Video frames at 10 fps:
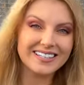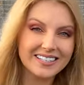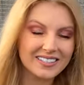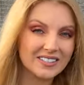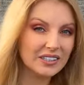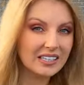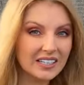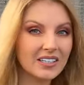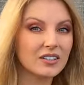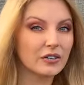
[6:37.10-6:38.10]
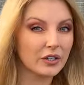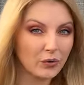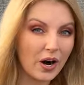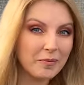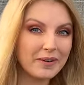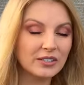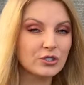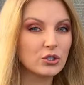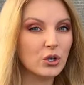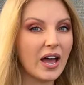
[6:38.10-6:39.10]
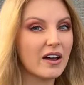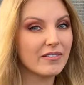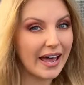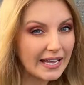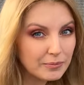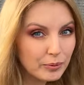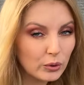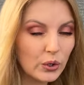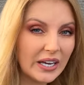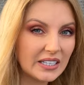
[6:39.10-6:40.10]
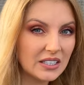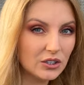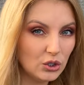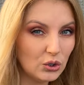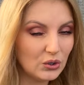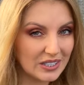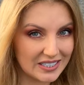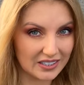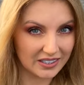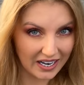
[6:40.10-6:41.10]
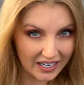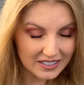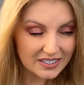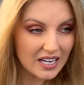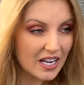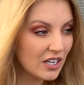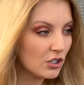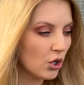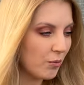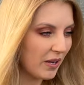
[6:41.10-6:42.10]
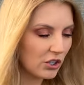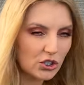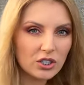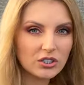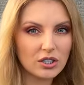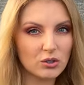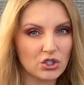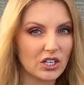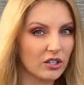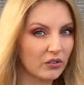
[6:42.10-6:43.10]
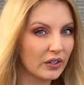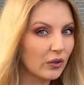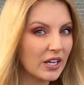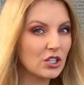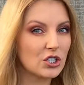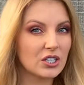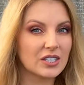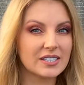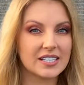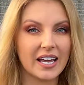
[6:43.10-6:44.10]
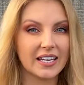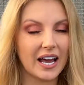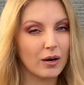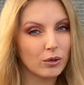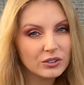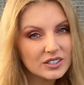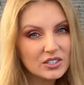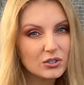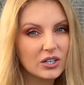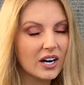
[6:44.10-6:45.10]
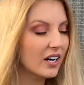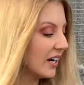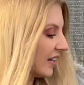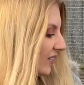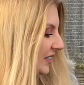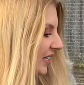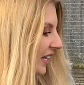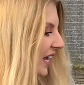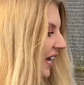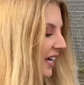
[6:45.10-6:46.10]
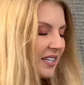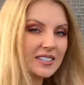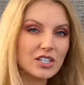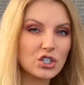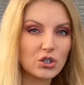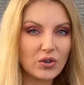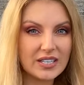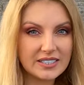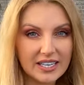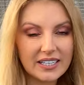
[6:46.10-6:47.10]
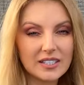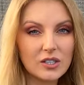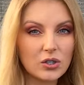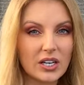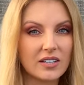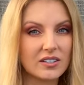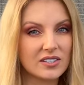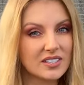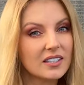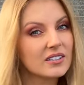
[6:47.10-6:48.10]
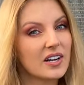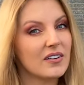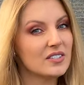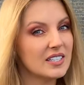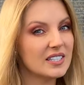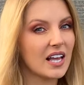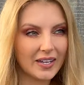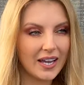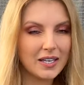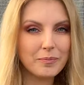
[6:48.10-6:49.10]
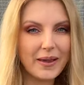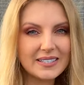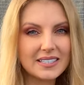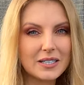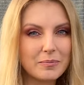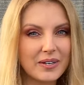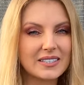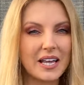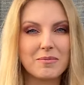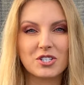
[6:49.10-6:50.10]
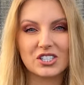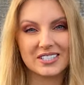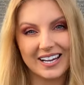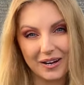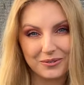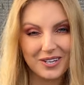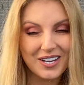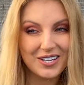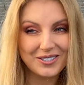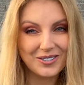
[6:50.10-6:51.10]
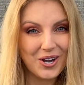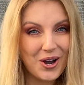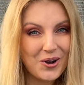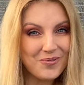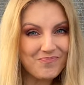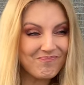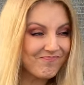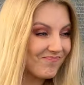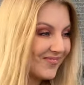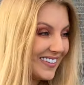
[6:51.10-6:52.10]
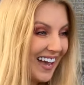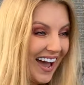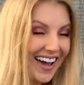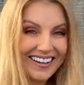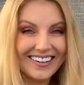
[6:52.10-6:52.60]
is a legal requirement to have AdBlue in the new diesel cars. So make sure that you check your regulations and how old is your car and everything. It's such a great thing that you can still drive diesel, and it basically brings emissions down. So yeah,